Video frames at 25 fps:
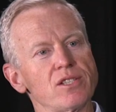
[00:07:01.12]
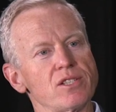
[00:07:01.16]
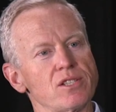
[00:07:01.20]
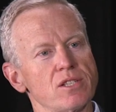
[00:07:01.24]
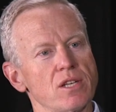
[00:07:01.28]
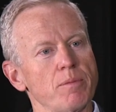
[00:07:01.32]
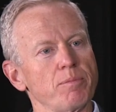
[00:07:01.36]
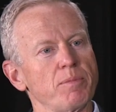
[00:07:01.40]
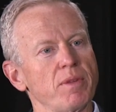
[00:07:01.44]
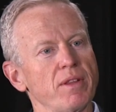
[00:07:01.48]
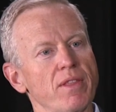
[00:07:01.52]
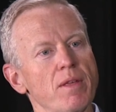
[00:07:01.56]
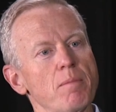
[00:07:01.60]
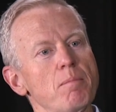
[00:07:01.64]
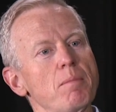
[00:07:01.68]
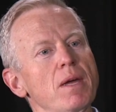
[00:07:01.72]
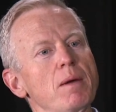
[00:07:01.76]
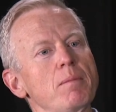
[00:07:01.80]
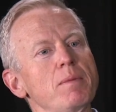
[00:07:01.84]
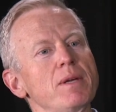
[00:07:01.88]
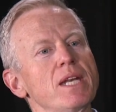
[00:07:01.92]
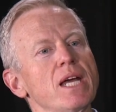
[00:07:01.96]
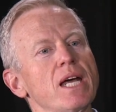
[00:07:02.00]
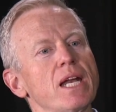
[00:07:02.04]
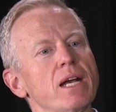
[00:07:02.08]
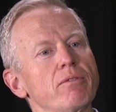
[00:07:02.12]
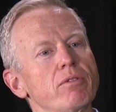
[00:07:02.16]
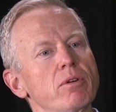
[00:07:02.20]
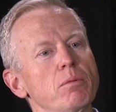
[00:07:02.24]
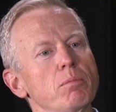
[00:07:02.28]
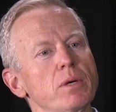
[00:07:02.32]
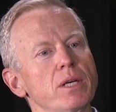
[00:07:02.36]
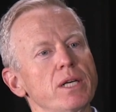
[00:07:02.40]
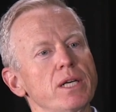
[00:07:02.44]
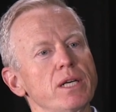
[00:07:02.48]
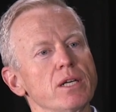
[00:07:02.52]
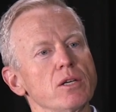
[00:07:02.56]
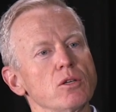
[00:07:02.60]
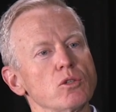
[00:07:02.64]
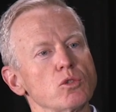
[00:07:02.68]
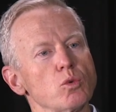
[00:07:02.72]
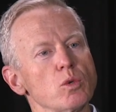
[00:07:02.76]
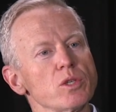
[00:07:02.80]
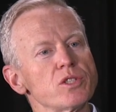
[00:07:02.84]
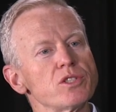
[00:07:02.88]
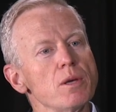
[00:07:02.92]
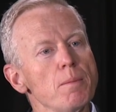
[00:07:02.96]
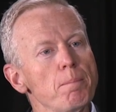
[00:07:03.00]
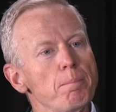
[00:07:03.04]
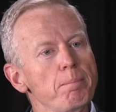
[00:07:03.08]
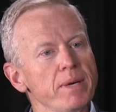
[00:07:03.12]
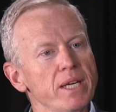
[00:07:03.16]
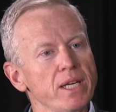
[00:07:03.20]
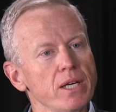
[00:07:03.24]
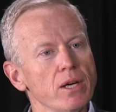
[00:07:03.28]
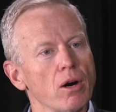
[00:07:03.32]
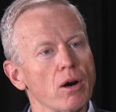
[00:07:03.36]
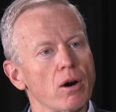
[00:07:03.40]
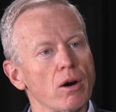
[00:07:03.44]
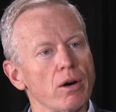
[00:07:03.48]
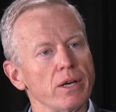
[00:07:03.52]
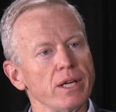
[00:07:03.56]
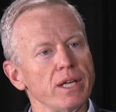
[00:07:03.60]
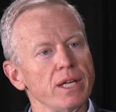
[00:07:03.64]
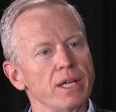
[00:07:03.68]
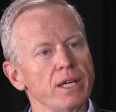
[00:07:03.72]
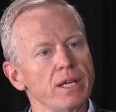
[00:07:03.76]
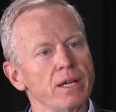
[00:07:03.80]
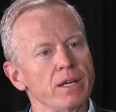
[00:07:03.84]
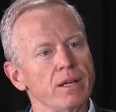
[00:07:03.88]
something that maybe not everybody knows. What's a BRE?